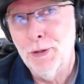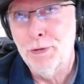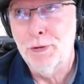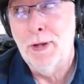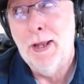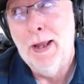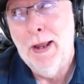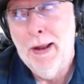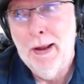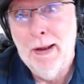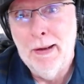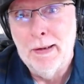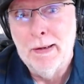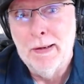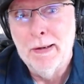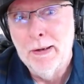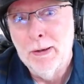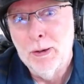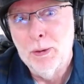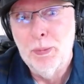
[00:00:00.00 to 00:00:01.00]
just,
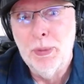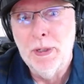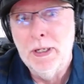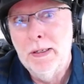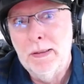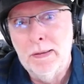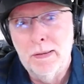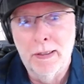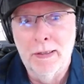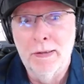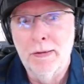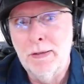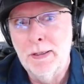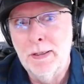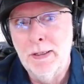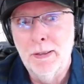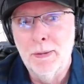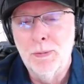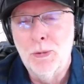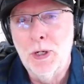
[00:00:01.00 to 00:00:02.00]
hey, Pete and
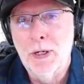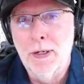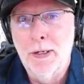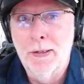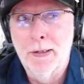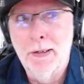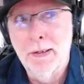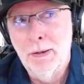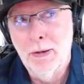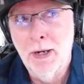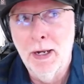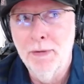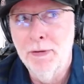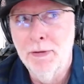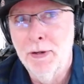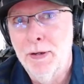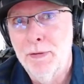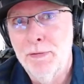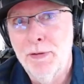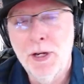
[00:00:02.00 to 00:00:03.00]
team want to, have
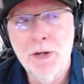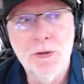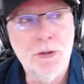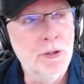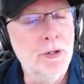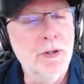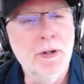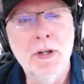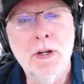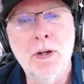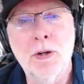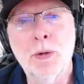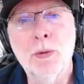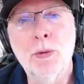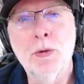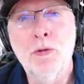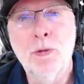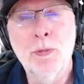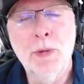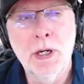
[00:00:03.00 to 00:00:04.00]
an adventure. No, it
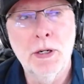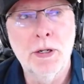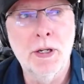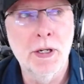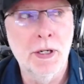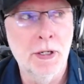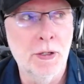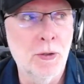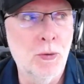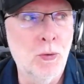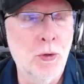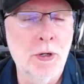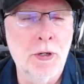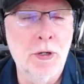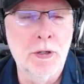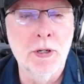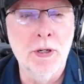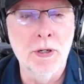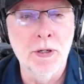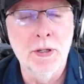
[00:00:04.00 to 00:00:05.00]
was about getting the
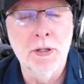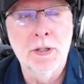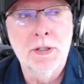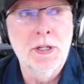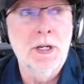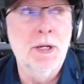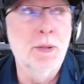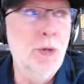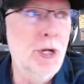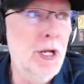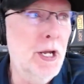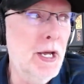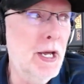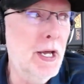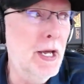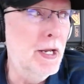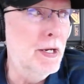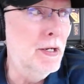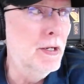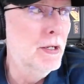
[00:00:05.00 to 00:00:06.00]
work done in the time we
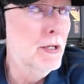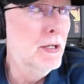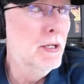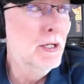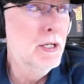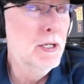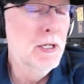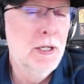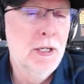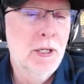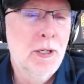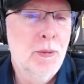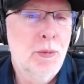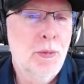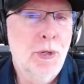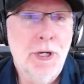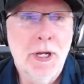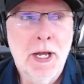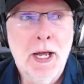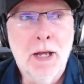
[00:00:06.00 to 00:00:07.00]
had.
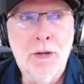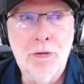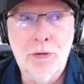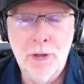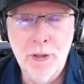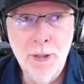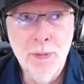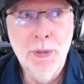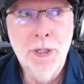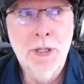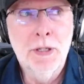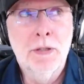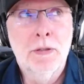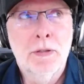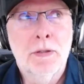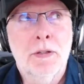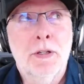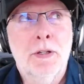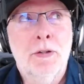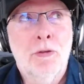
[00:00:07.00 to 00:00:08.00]
But yeah,
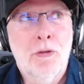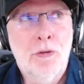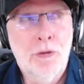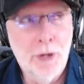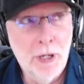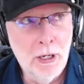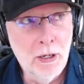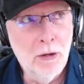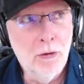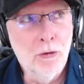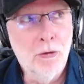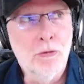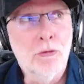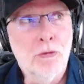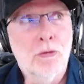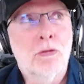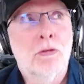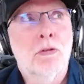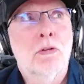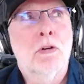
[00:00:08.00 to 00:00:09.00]
sleeping in
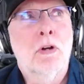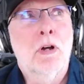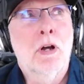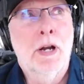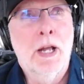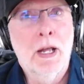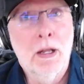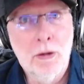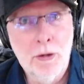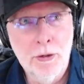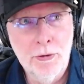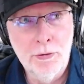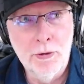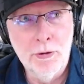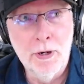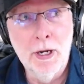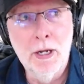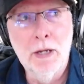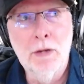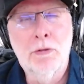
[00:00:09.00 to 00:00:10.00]
cells on
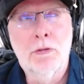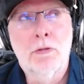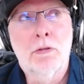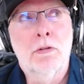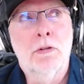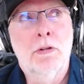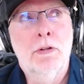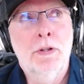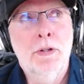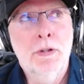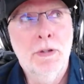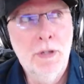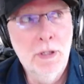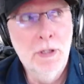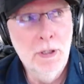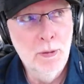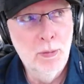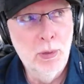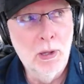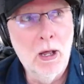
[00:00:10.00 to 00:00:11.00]
Alcatraz in
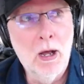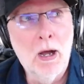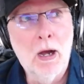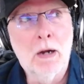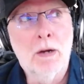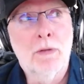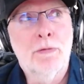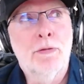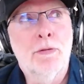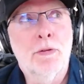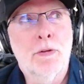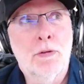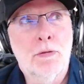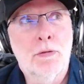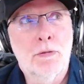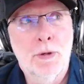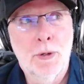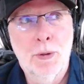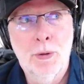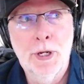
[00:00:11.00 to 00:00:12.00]
D block for
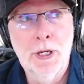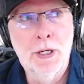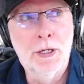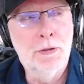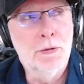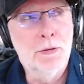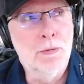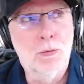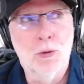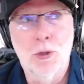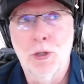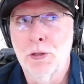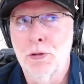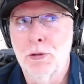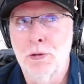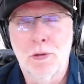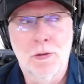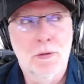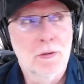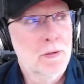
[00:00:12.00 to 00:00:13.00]
3 weeks
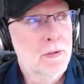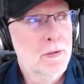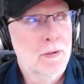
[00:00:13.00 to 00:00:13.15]
was